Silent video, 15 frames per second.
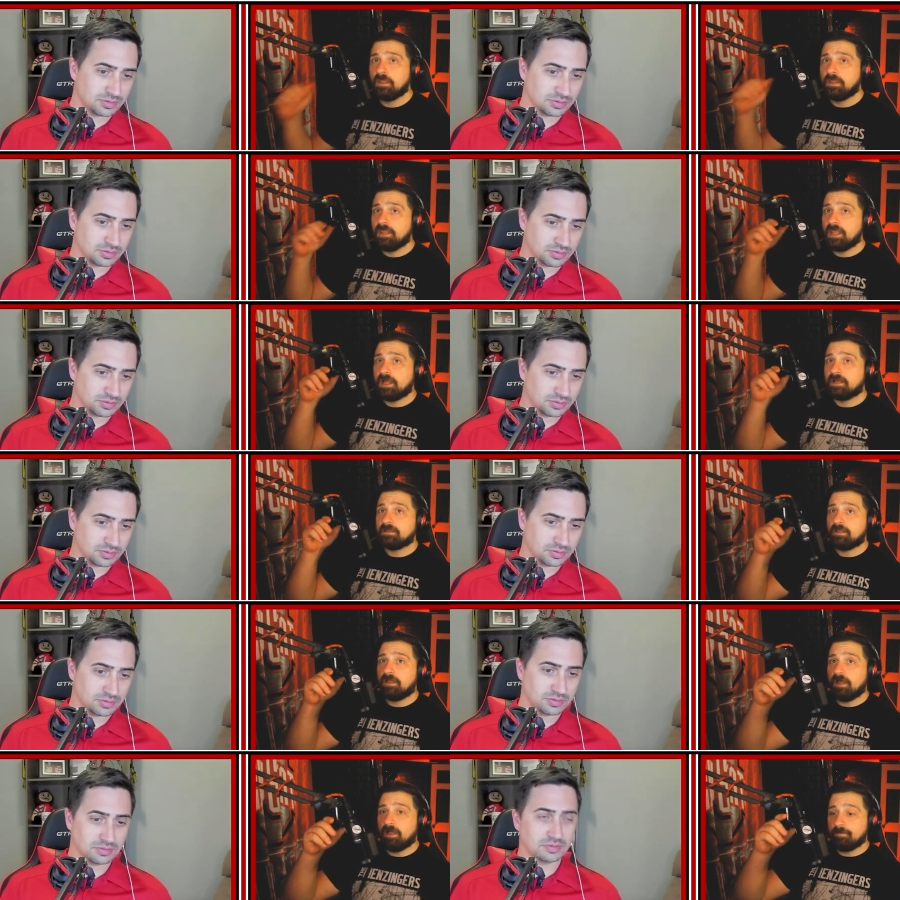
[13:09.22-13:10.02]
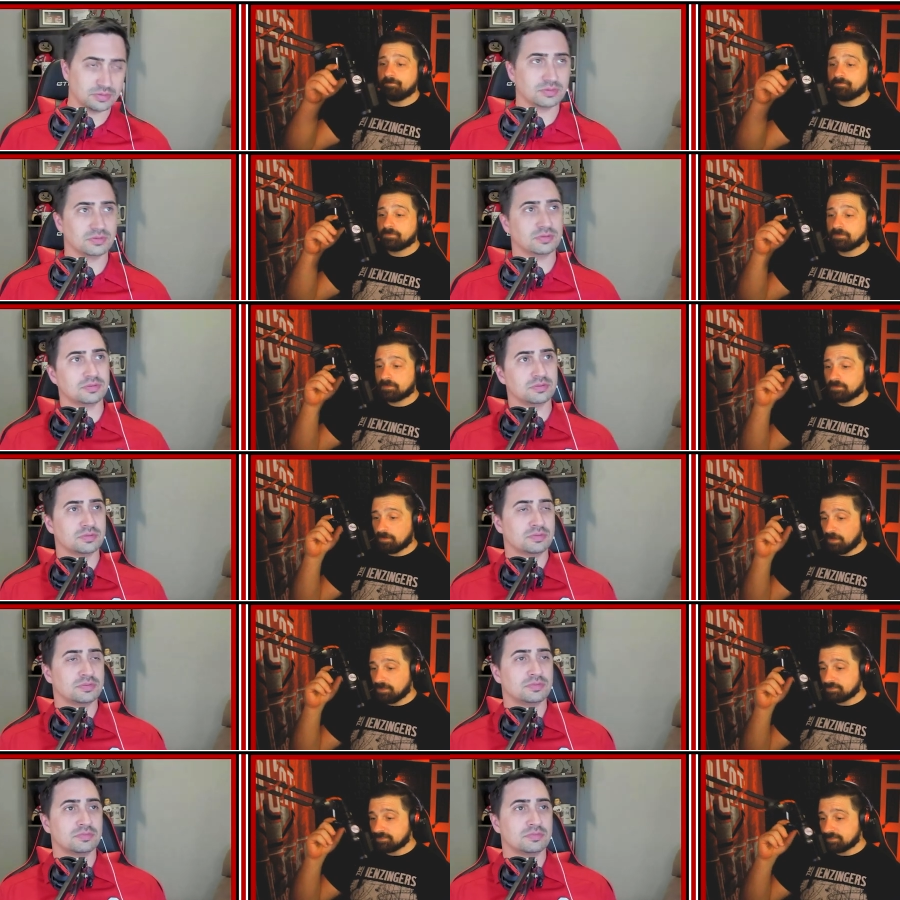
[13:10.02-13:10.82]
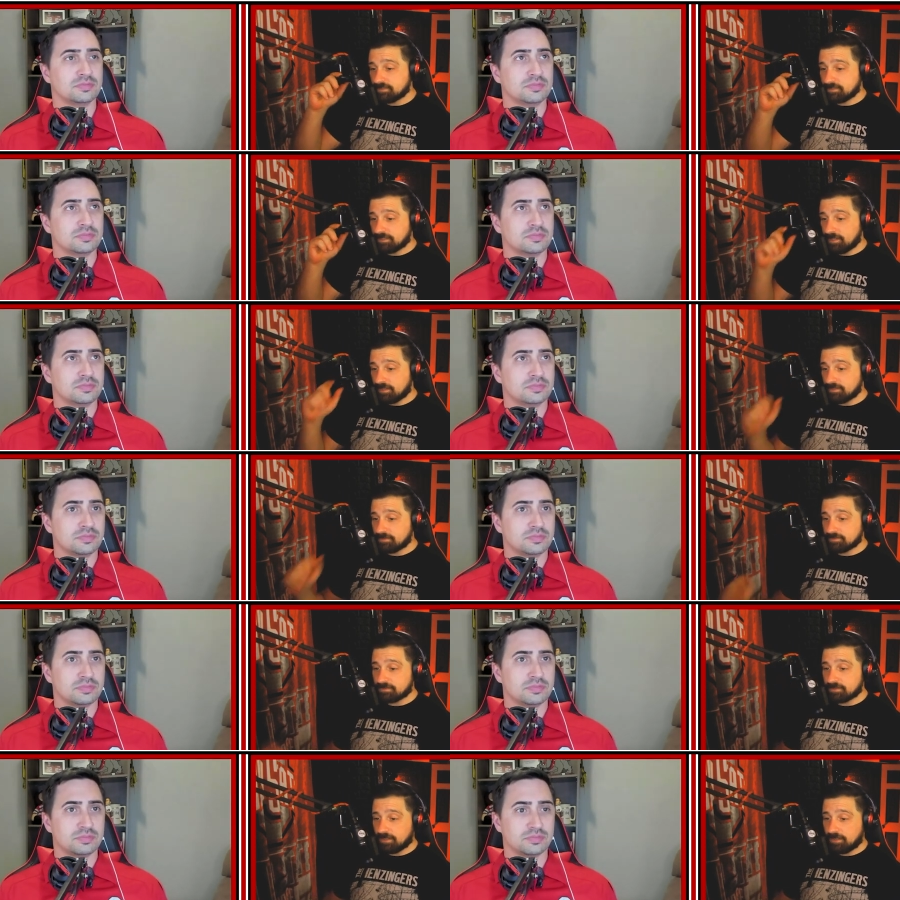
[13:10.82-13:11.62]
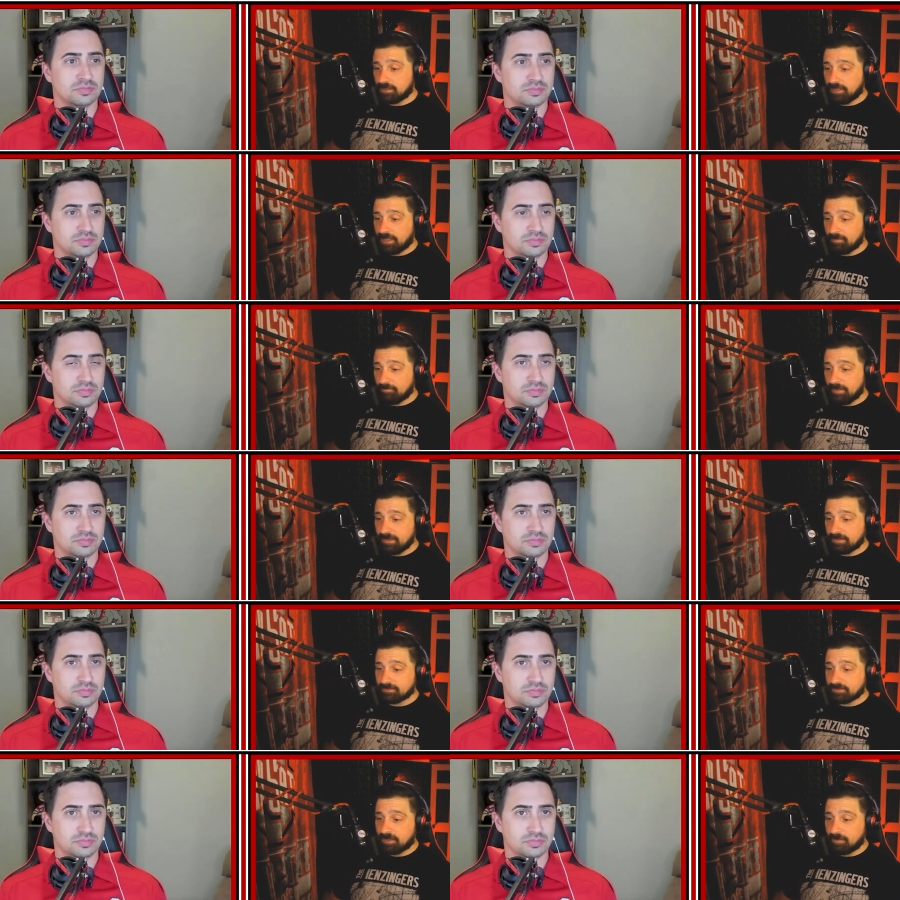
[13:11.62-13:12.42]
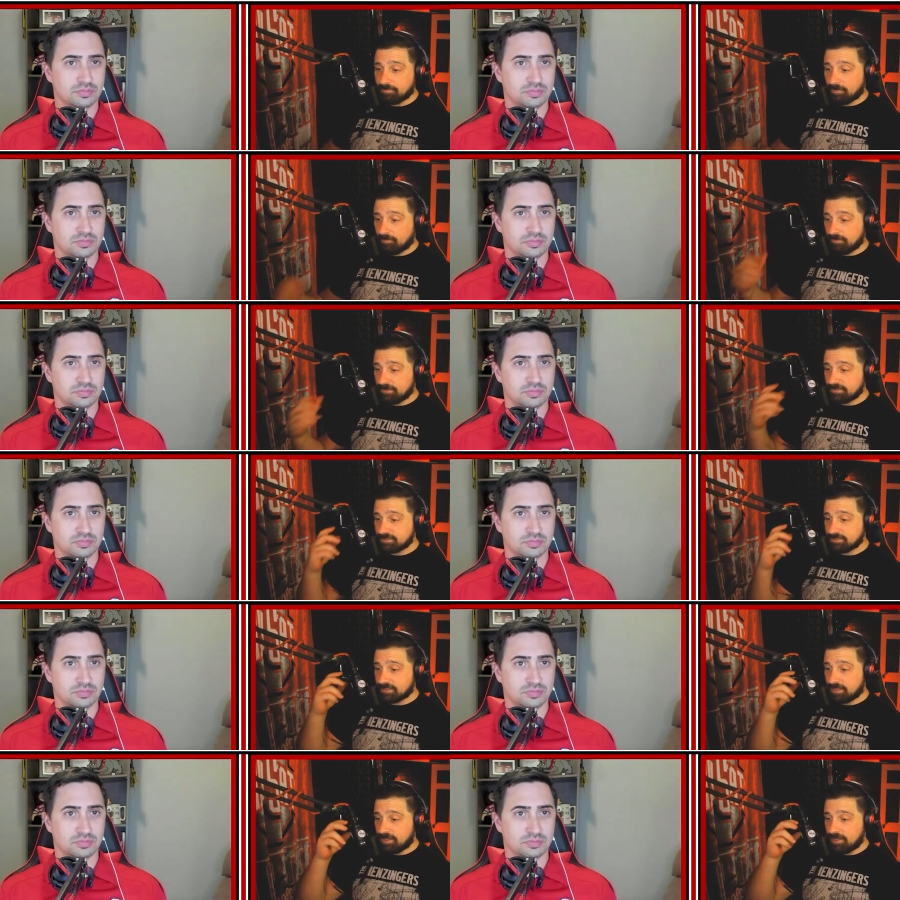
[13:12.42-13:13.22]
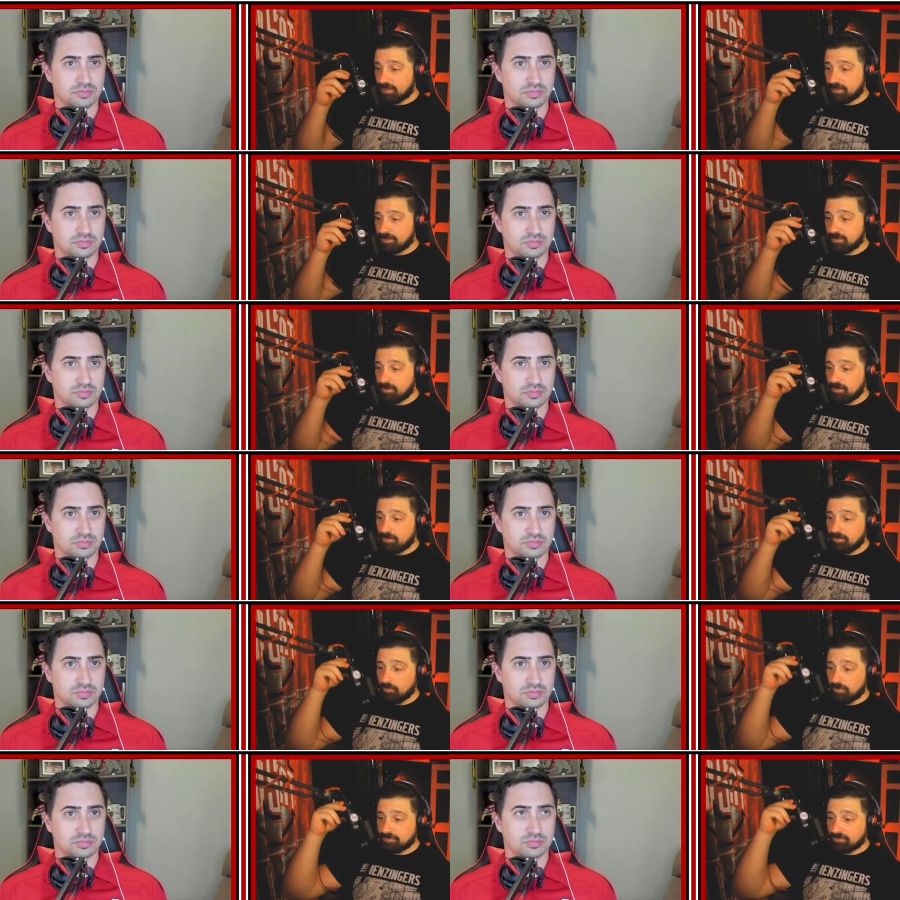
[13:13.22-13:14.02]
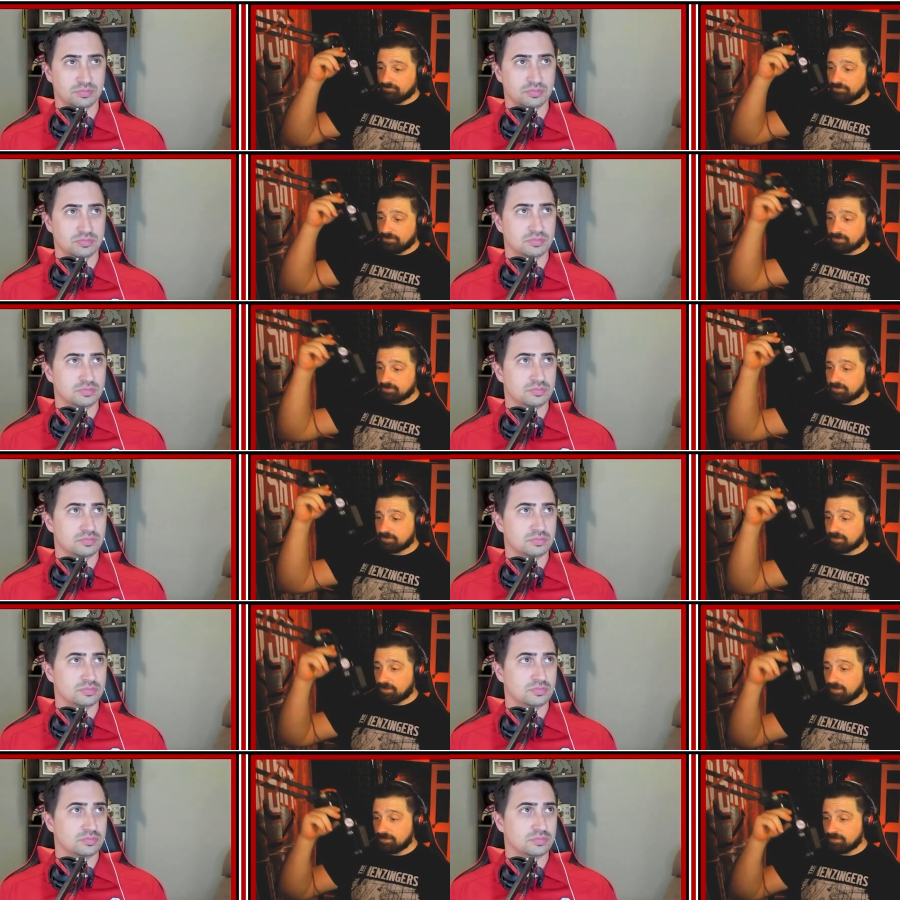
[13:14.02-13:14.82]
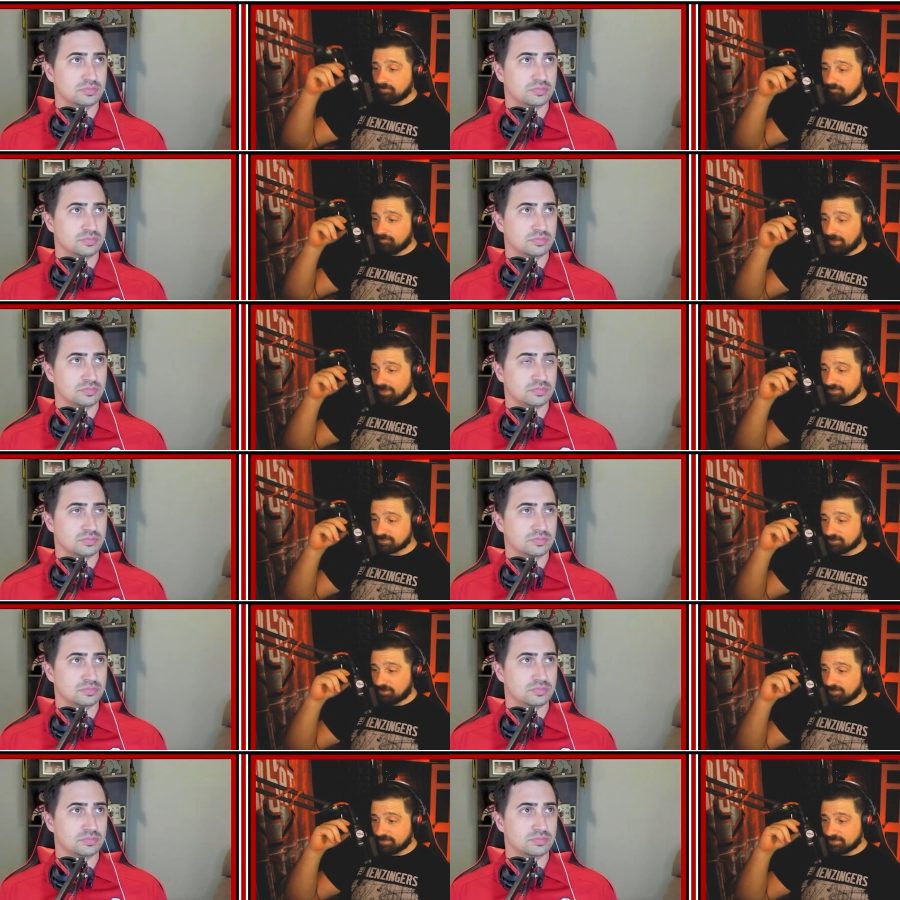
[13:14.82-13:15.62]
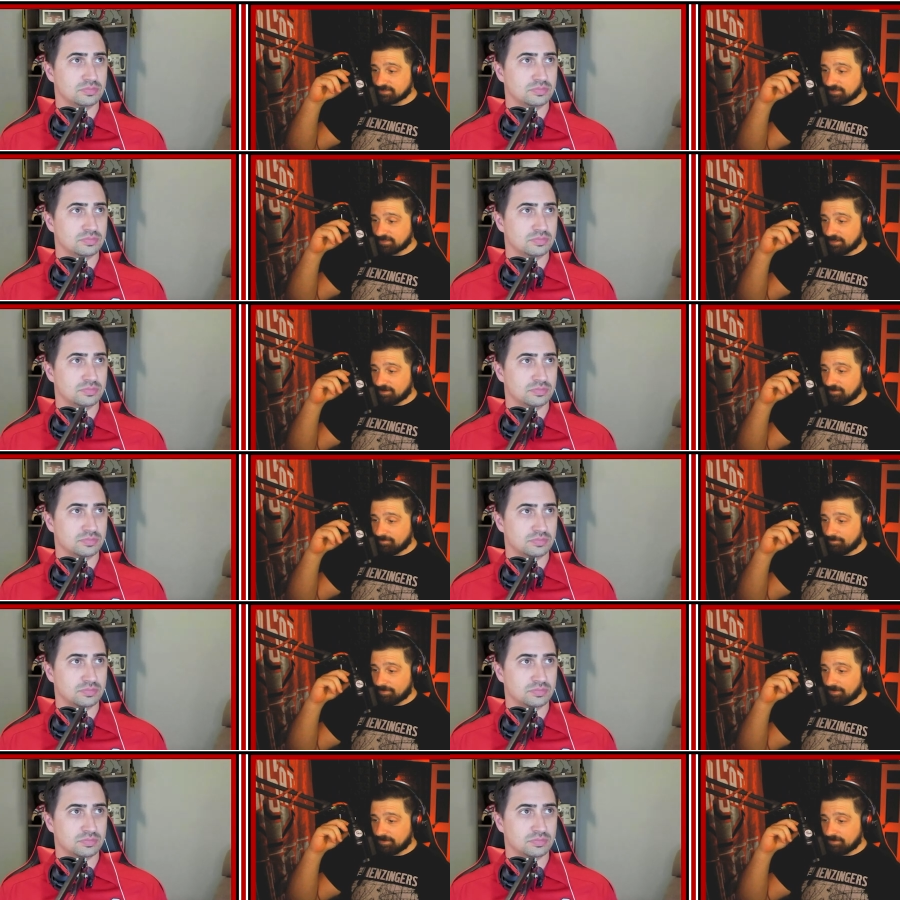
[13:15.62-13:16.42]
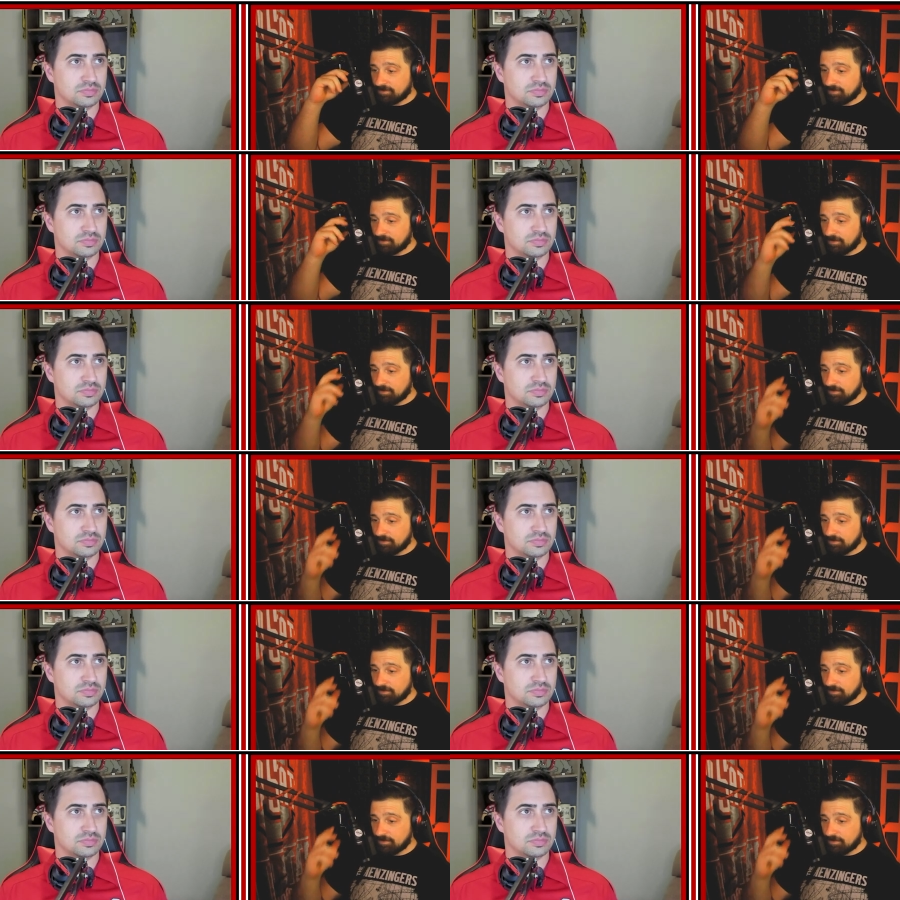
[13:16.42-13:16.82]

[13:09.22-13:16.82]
Speaker 1: Yeah, um, Austin says I uh, can't make it tonight, but I want to say, what the fuck kind of mascot is a terrapin?